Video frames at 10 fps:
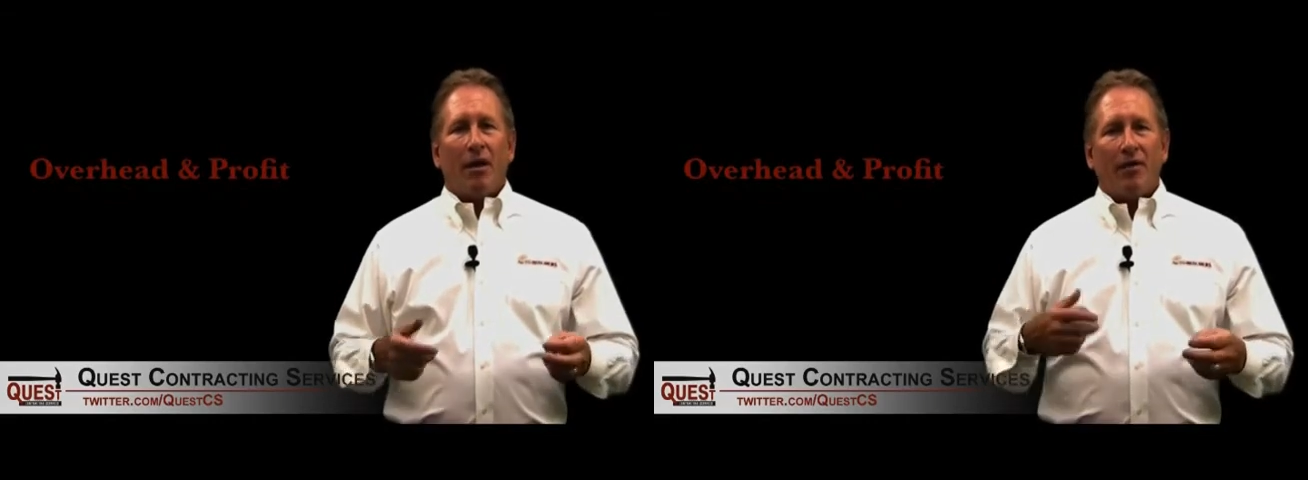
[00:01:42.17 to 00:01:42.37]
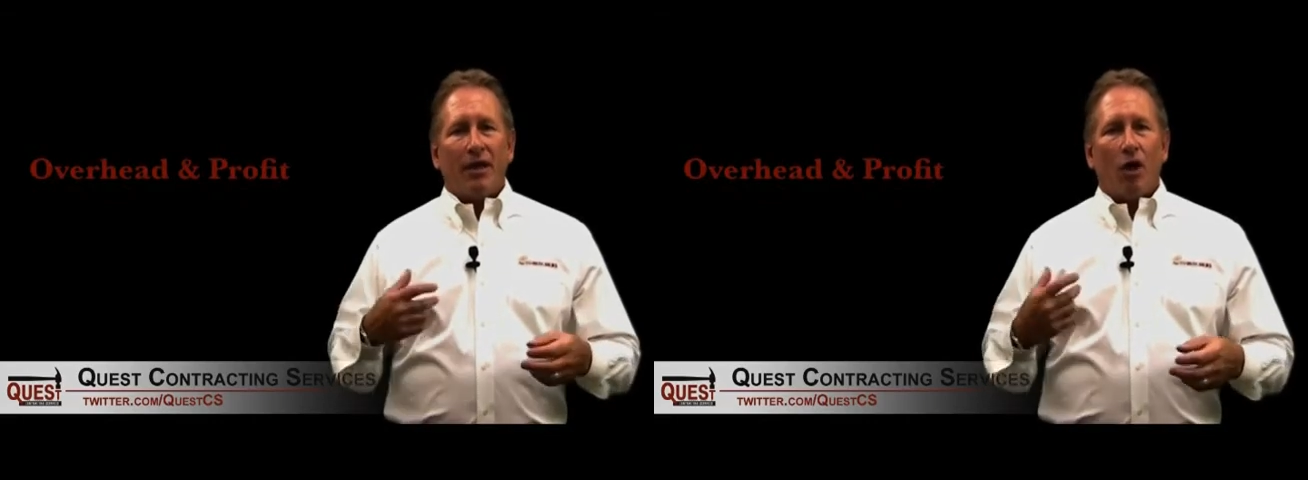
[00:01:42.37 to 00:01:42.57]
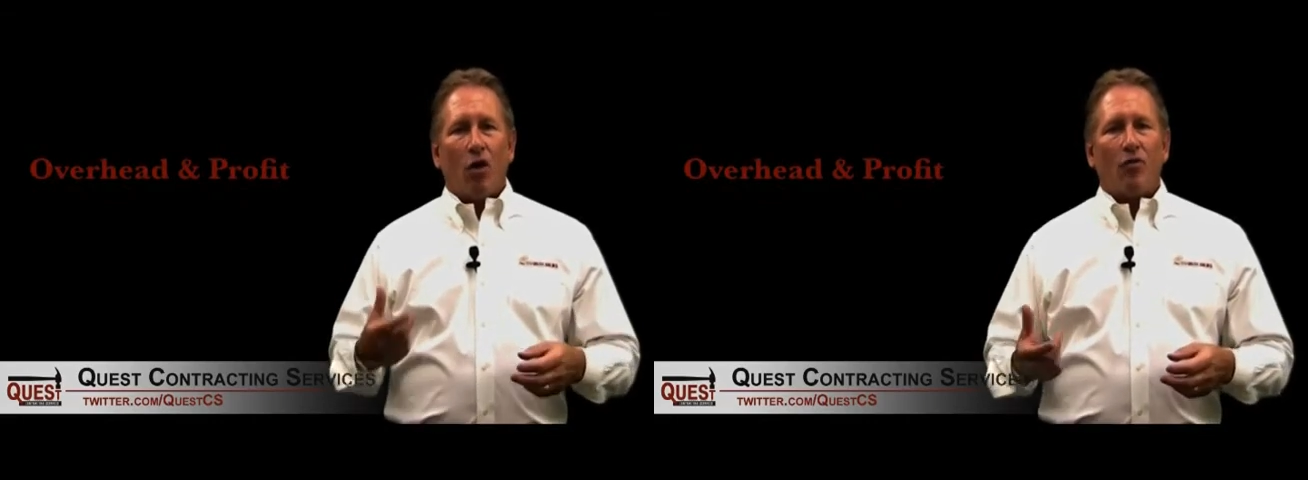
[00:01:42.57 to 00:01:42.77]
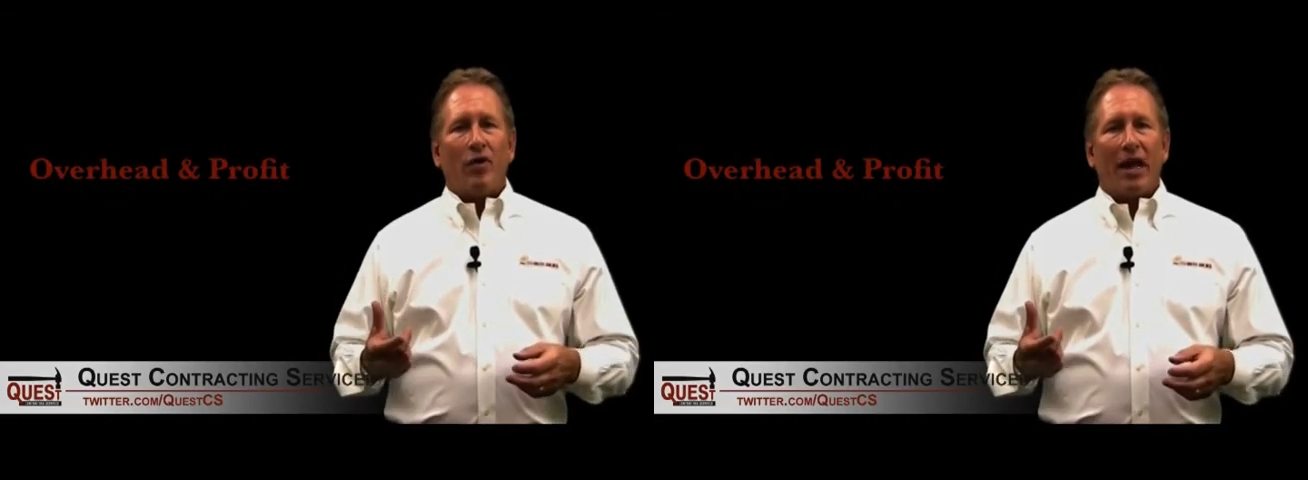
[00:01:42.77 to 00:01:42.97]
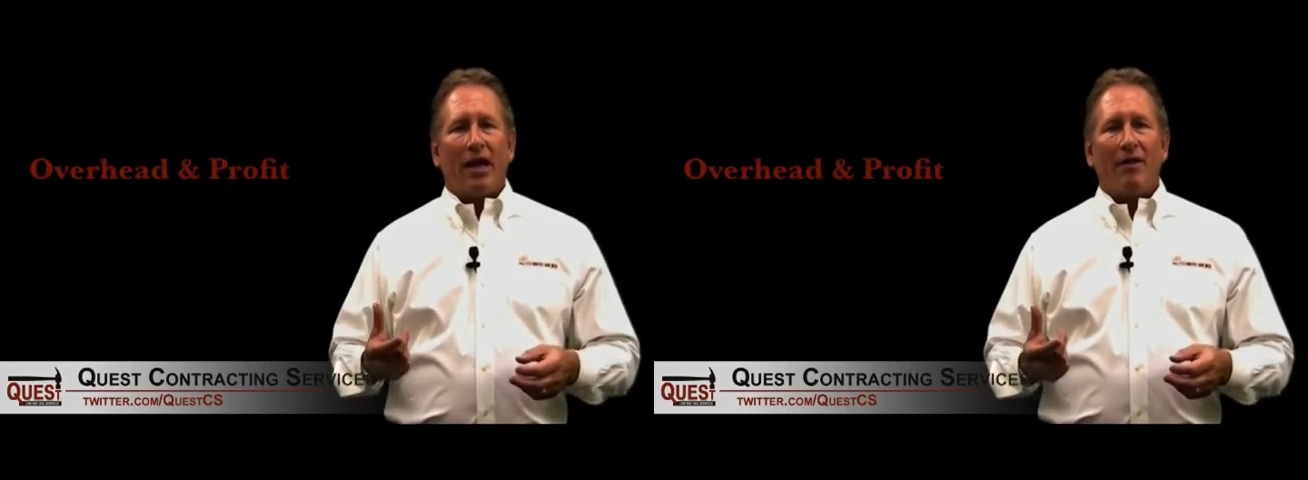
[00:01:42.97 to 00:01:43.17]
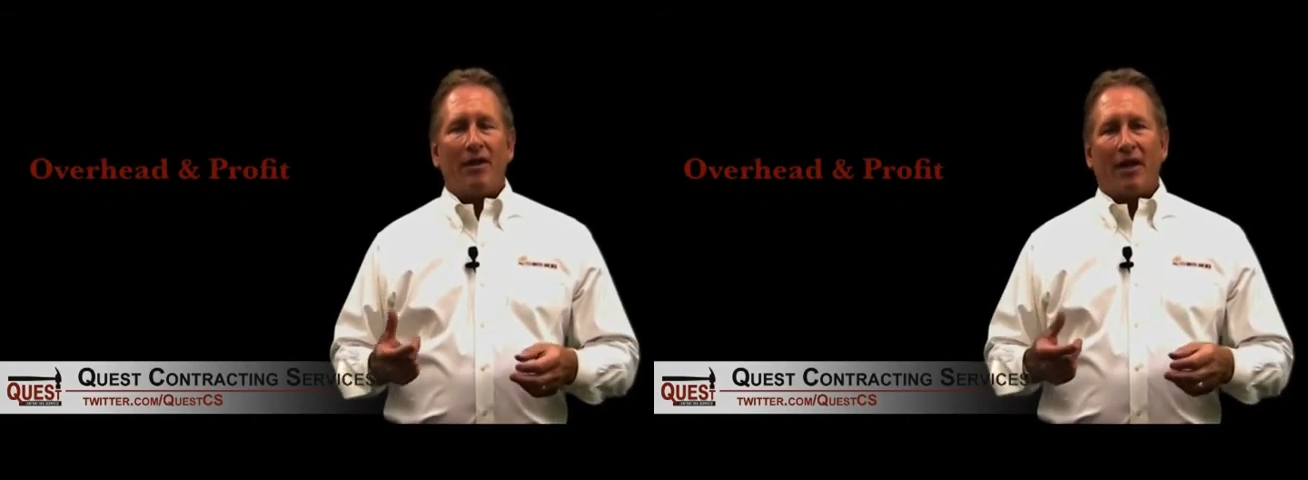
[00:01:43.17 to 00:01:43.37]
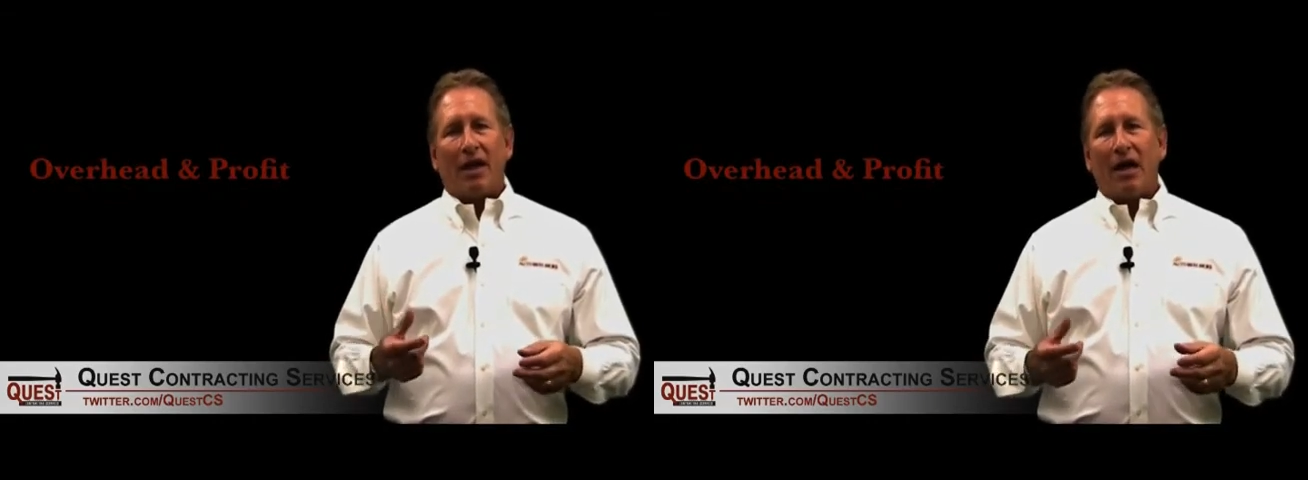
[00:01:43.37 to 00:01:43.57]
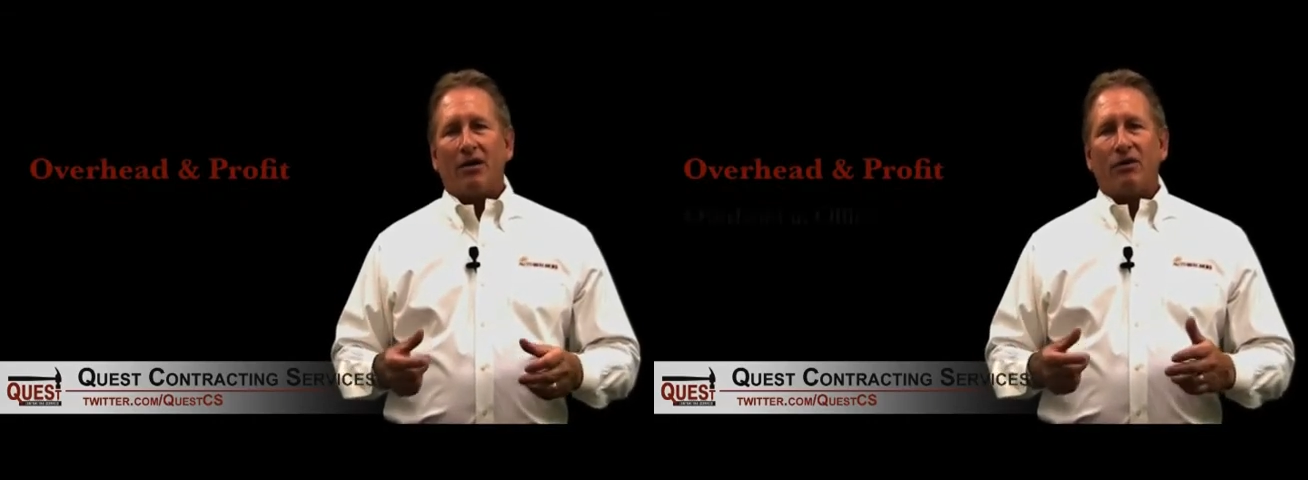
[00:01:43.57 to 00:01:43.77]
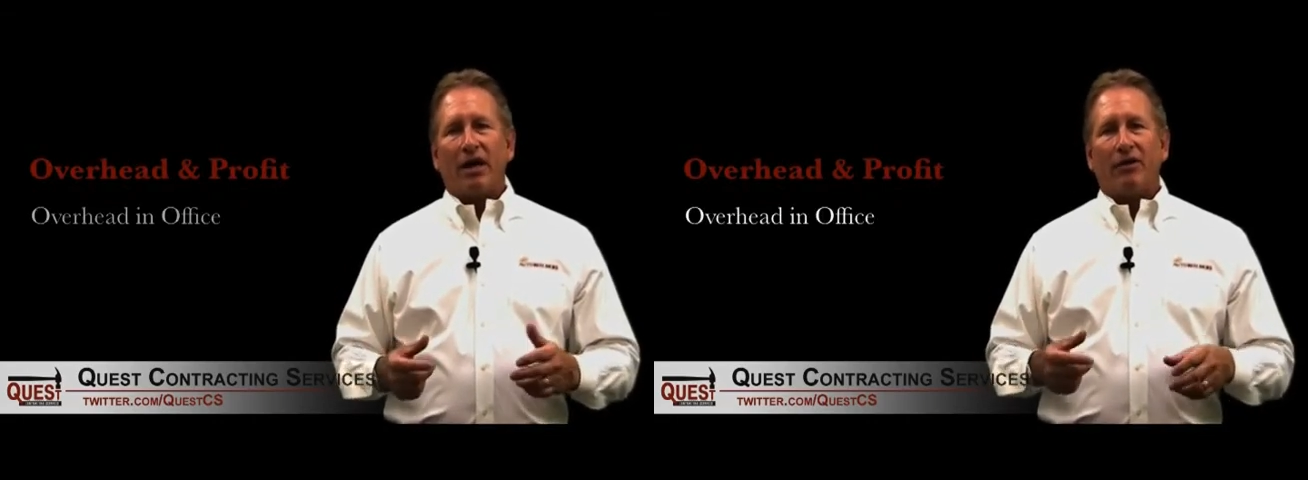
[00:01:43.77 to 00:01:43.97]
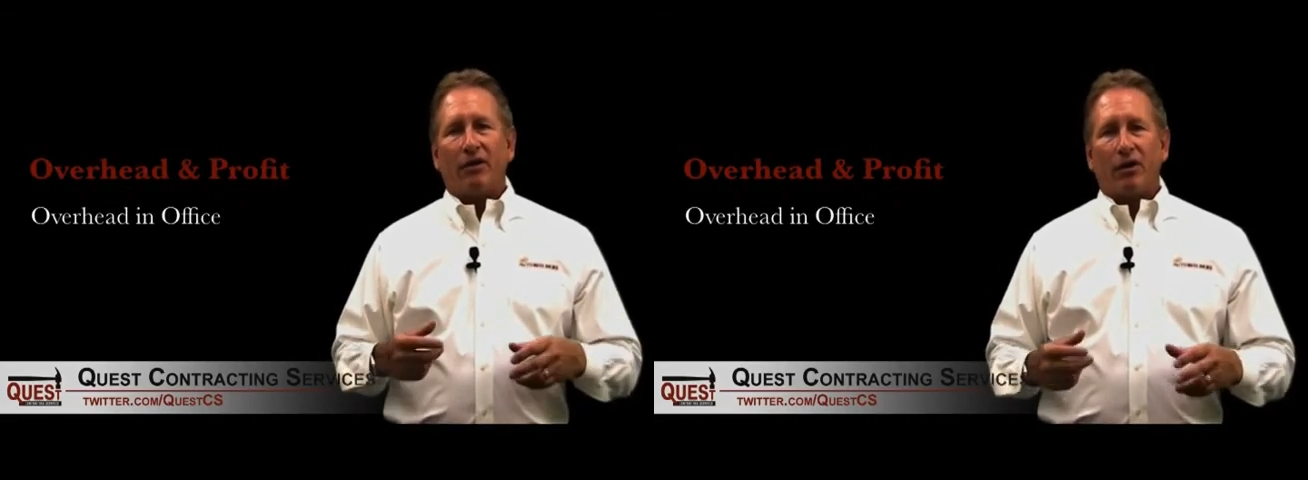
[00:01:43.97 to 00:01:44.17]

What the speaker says: the overhead that the contractor